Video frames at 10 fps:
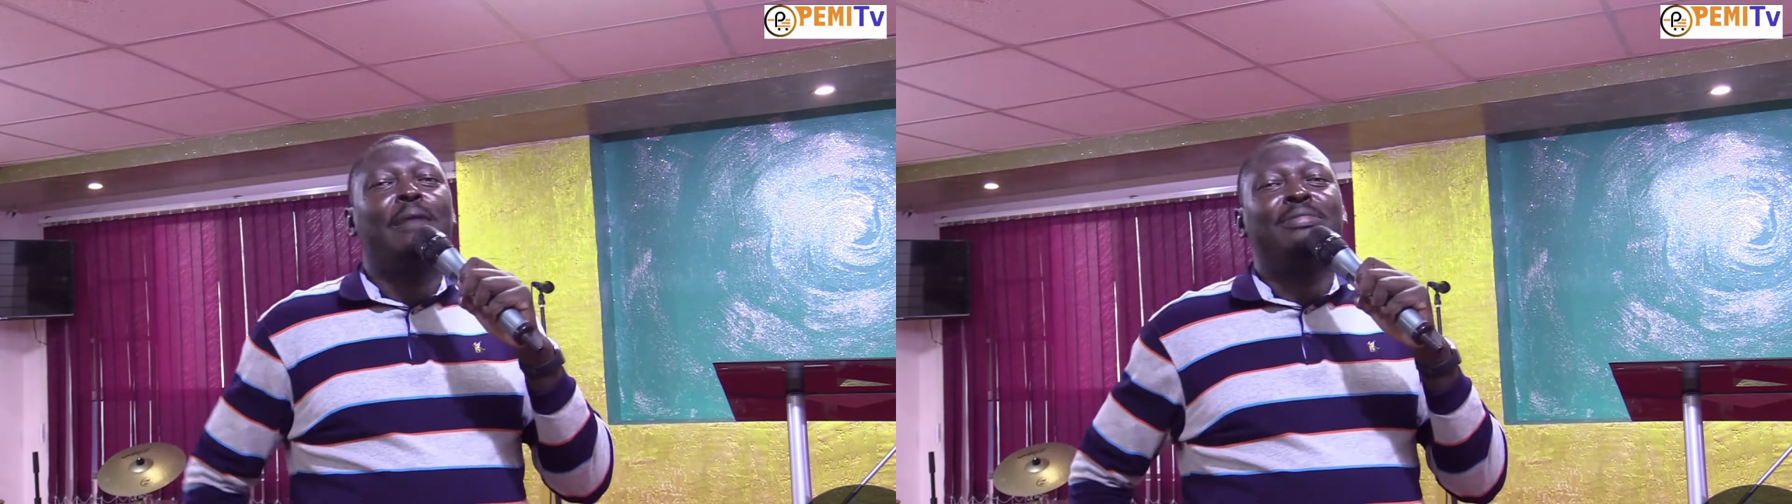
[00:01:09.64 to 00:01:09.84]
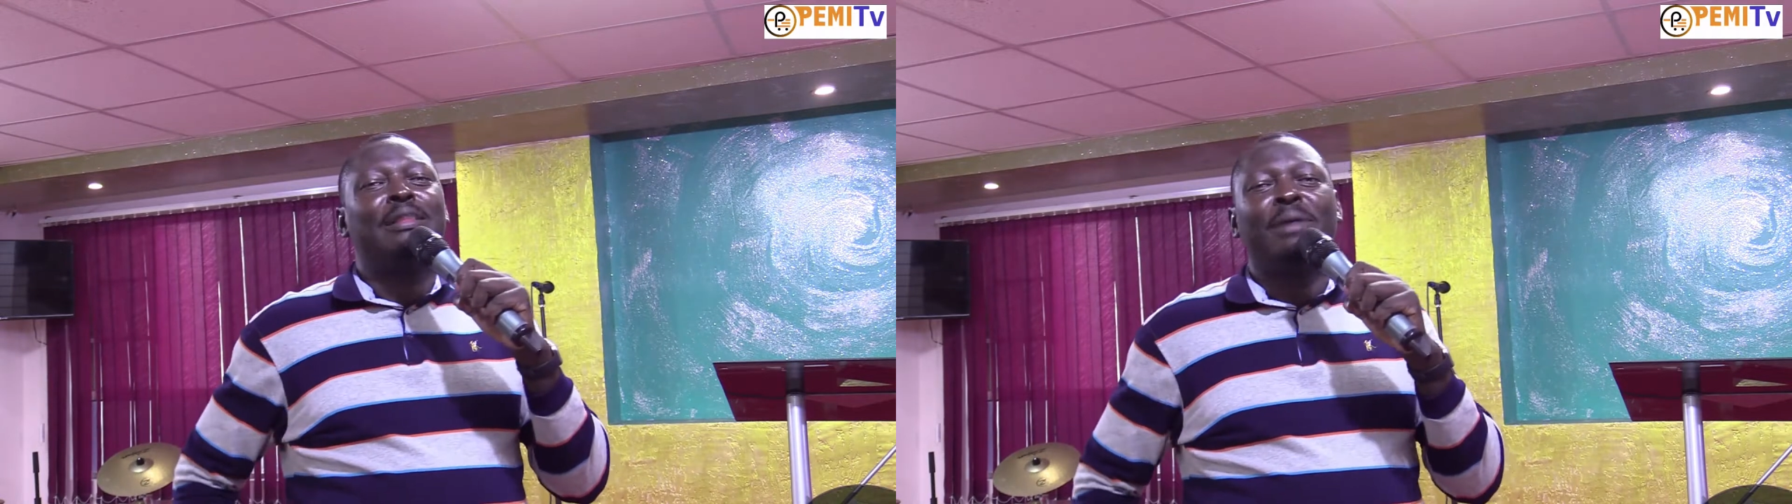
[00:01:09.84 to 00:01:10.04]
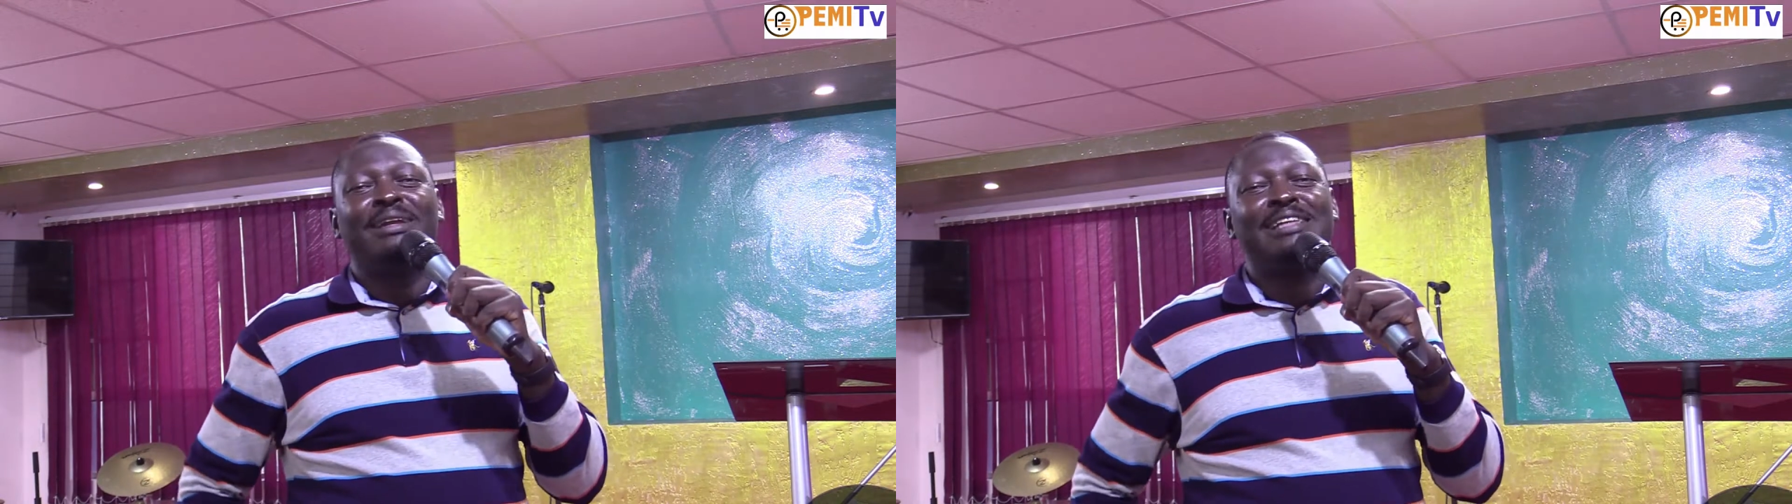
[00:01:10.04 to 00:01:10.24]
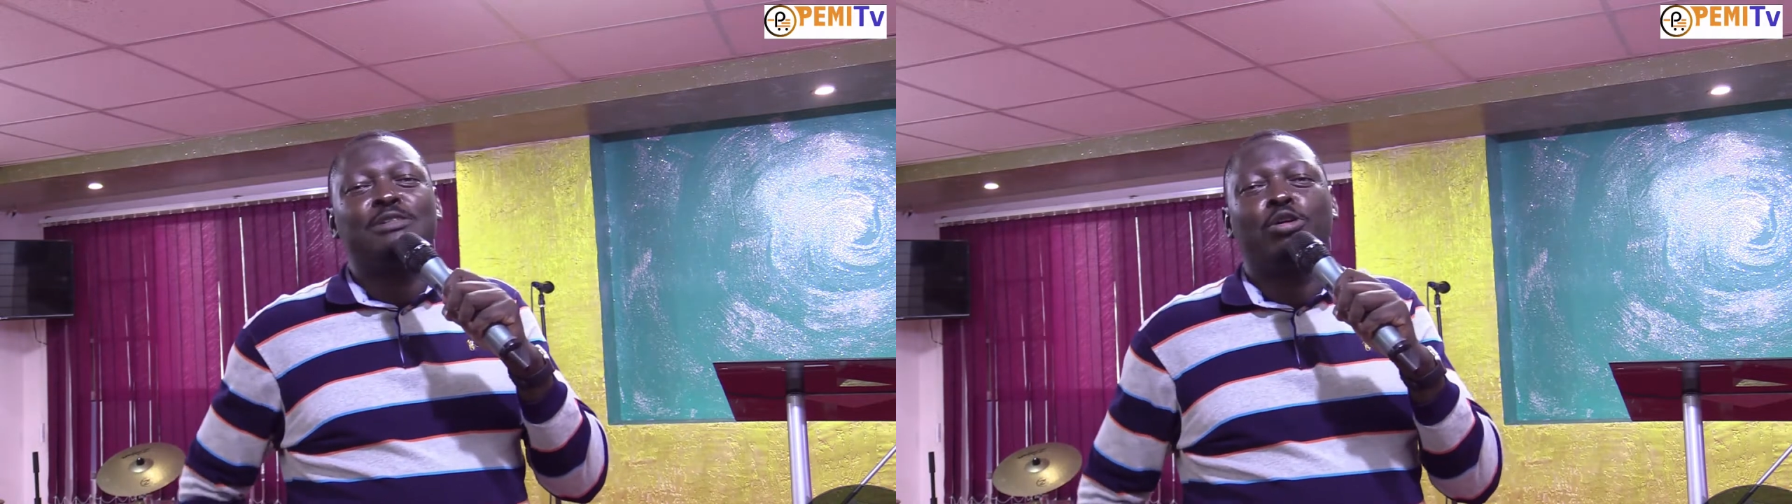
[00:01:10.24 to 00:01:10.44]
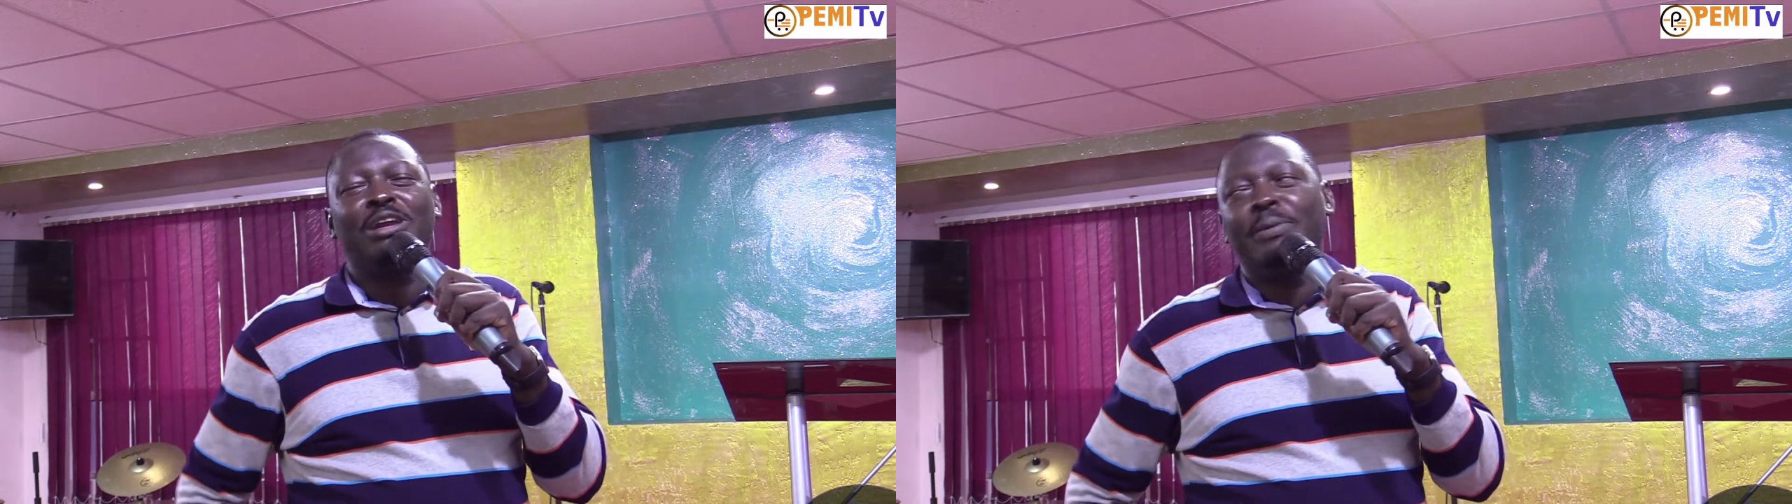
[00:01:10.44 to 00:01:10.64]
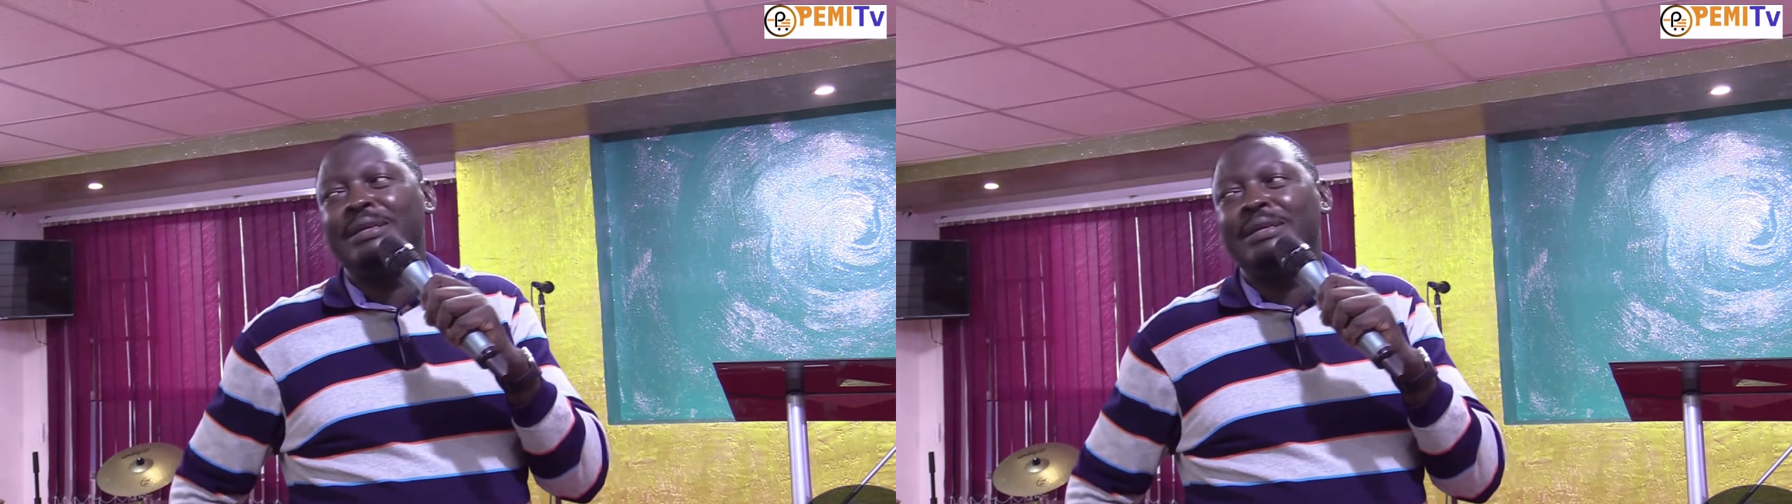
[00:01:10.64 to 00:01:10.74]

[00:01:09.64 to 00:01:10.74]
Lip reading: the money has already